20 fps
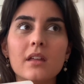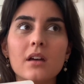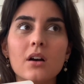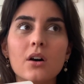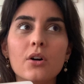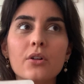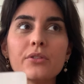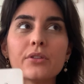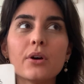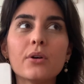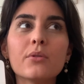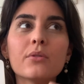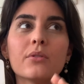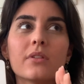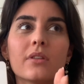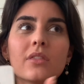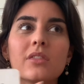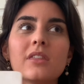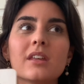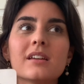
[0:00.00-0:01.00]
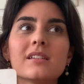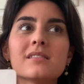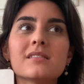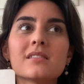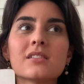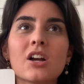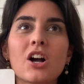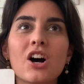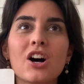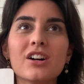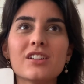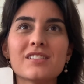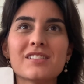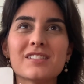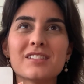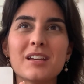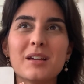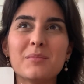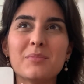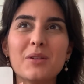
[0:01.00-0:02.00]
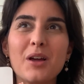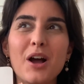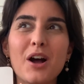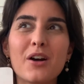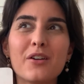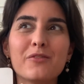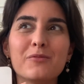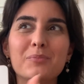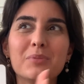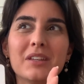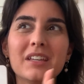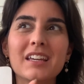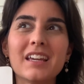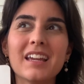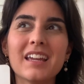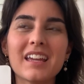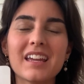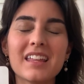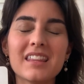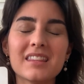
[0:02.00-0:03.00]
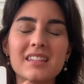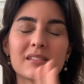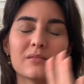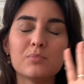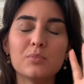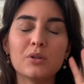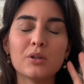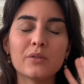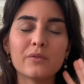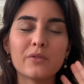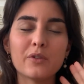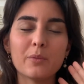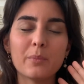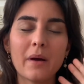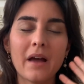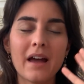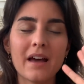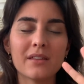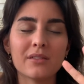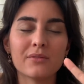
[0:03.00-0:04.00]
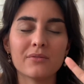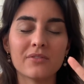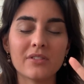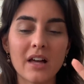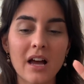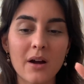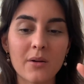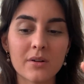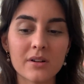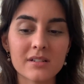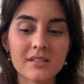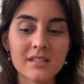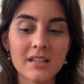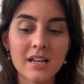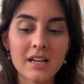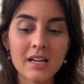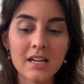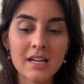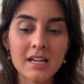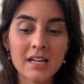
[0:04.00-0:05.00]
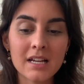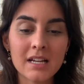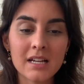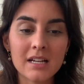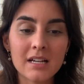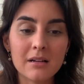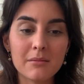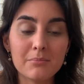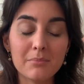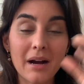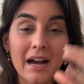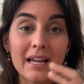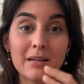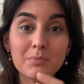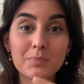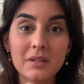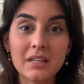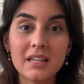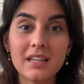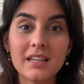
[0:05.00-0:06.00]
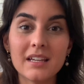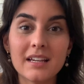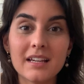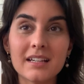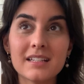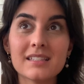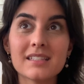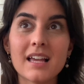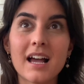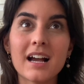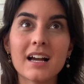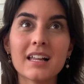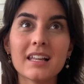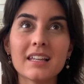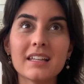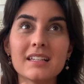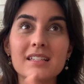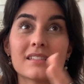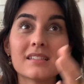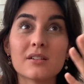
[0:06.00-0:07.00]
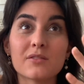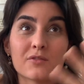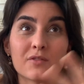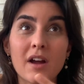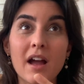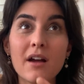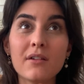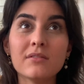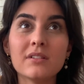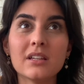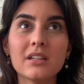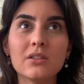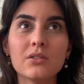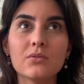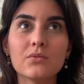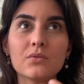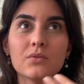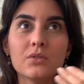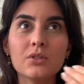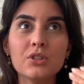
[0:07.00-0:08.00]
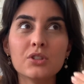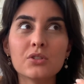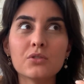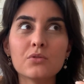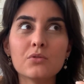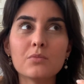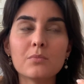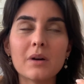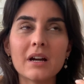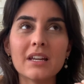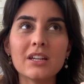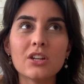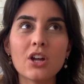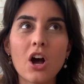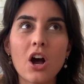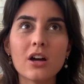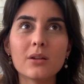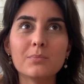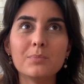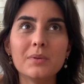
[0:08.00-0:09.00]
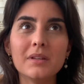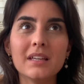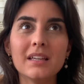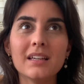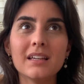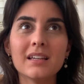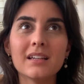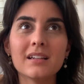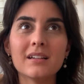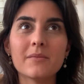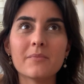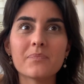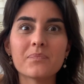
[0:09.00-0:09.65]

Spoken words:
although this concept of being in this beautiful path of flowers might be exactly surrounding you, you might not be